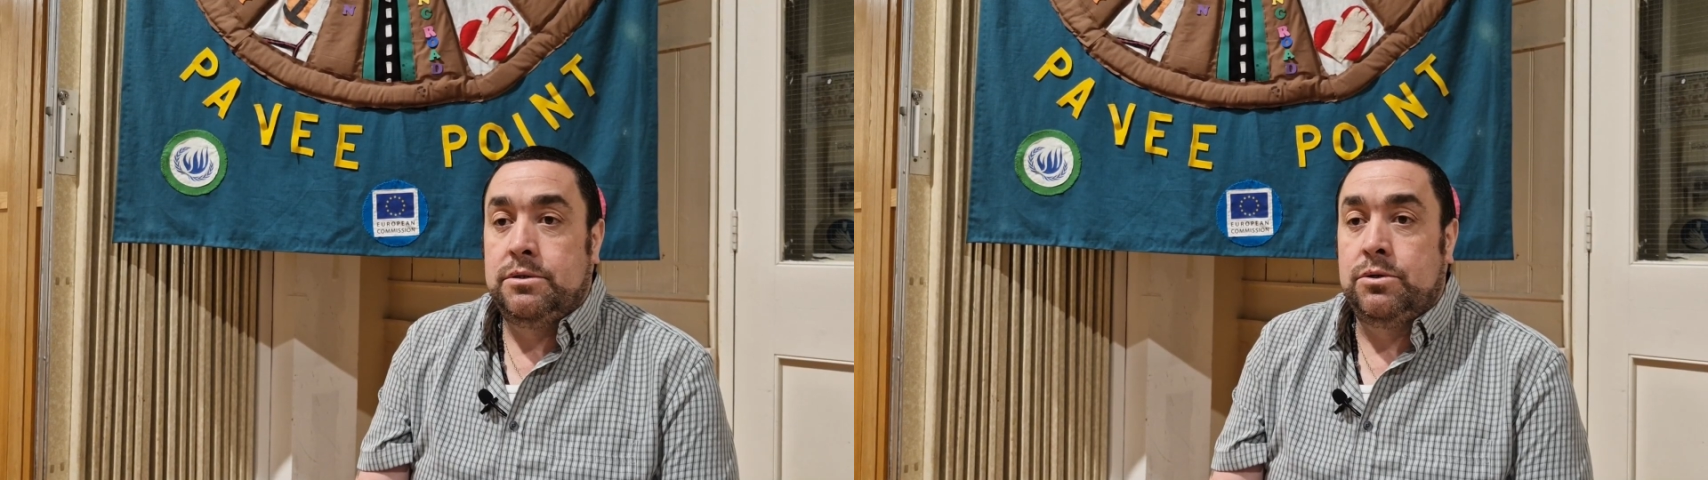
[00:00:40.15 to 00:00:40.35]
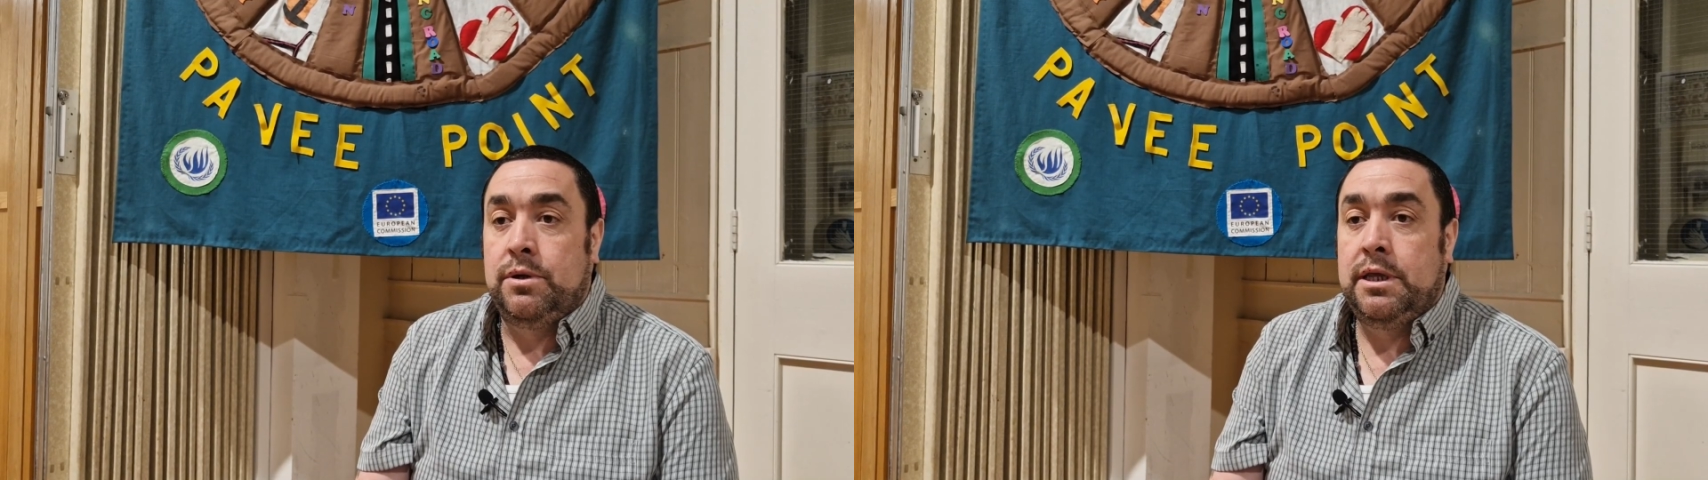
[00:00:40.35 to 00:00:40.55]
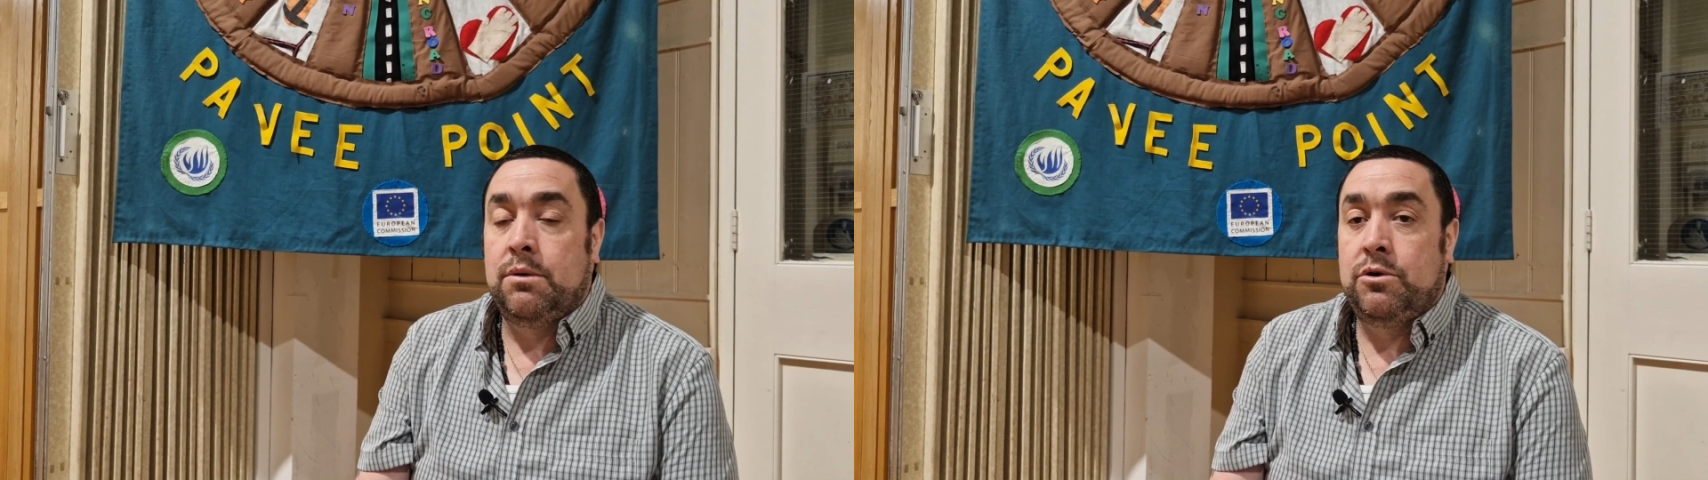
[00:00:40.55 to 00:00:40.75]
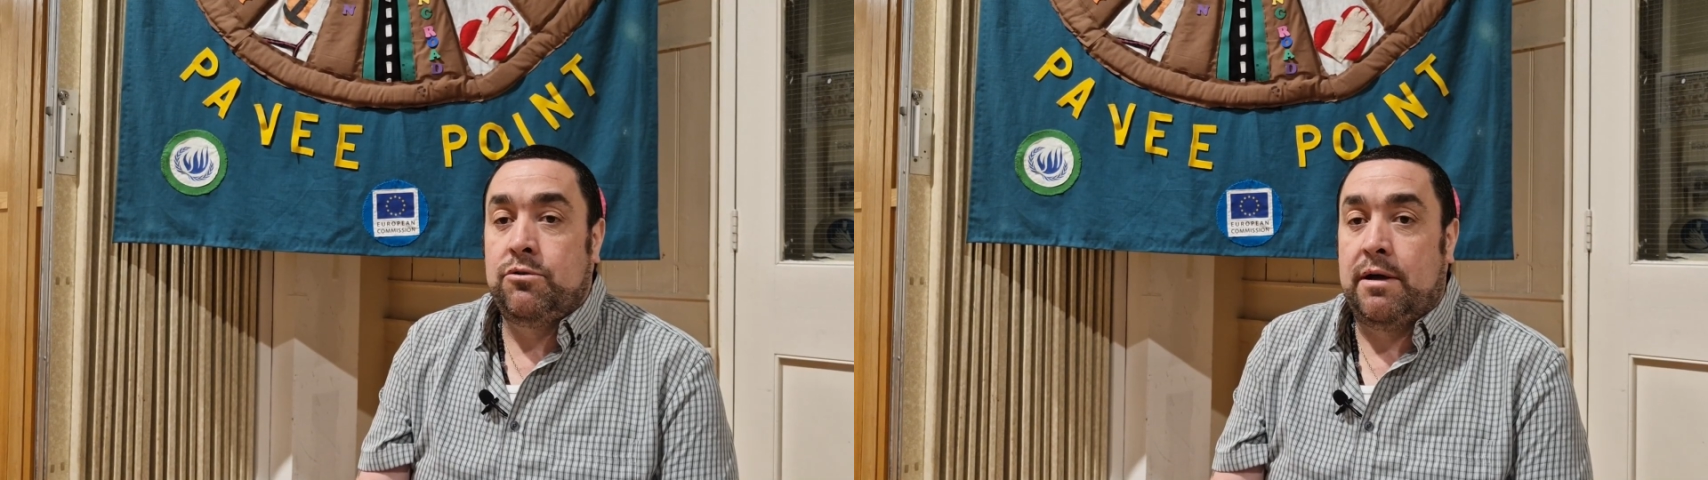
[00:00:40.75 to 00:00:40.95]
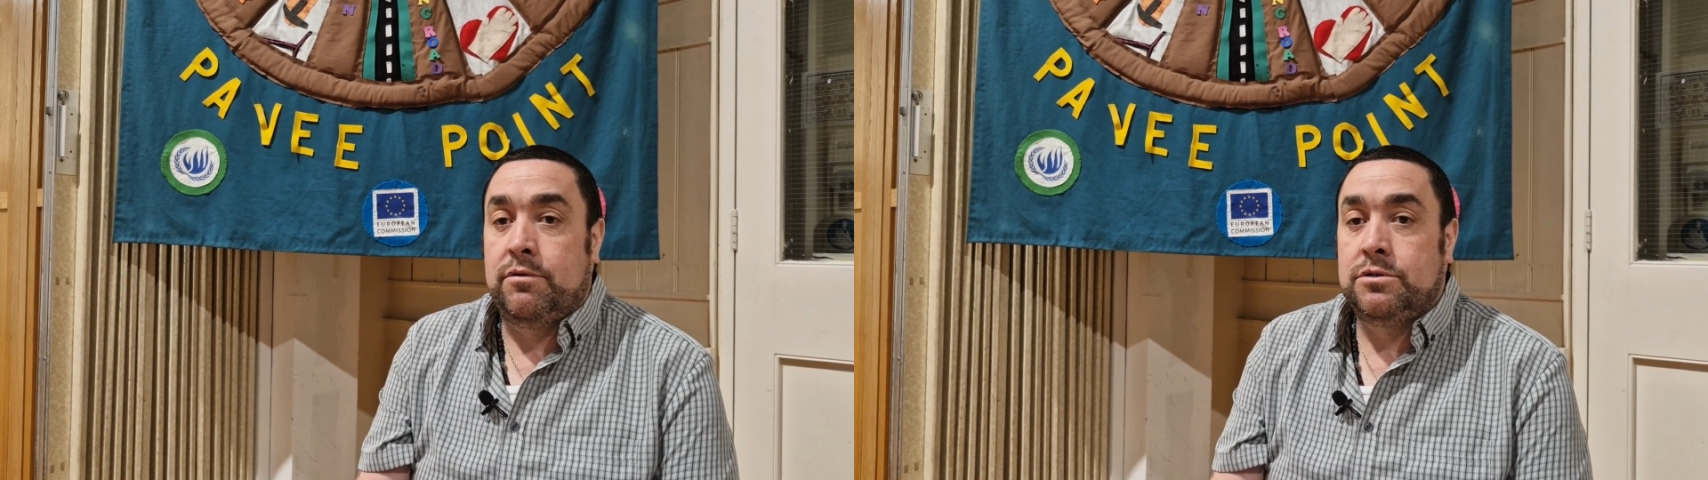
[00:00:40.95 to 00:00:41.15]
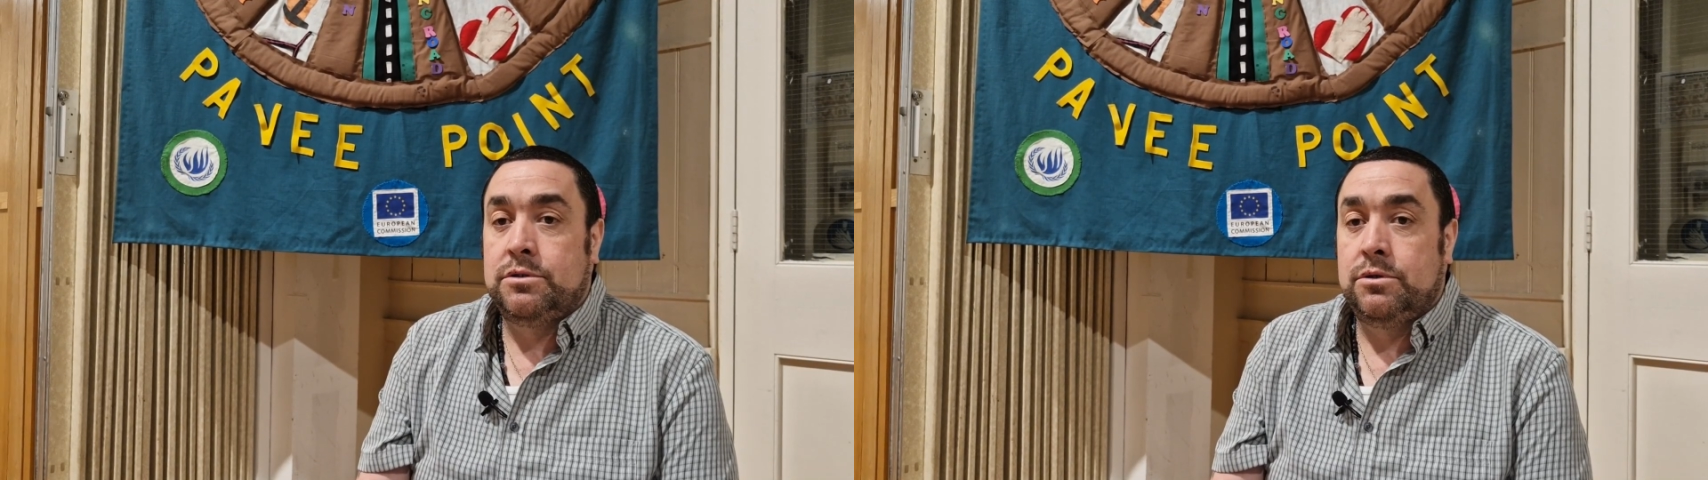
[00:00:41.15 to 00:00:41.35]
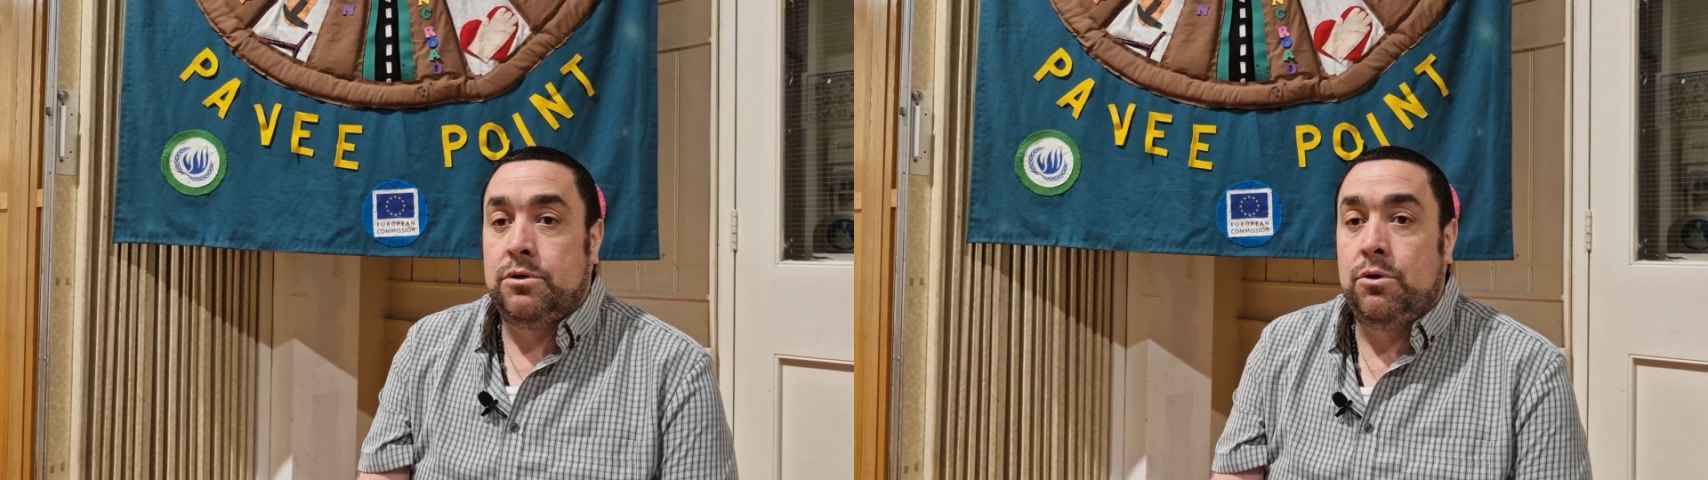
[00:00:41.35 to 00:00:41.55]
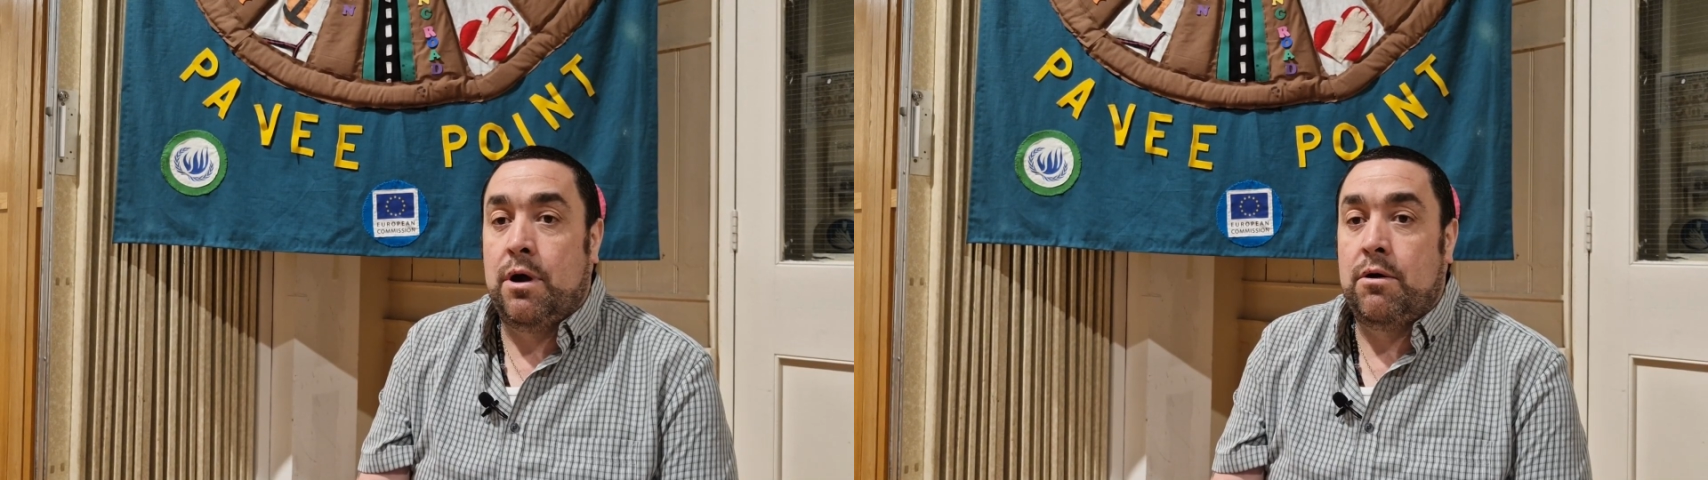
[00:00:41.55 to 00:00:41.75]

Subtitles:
to link in with travellers who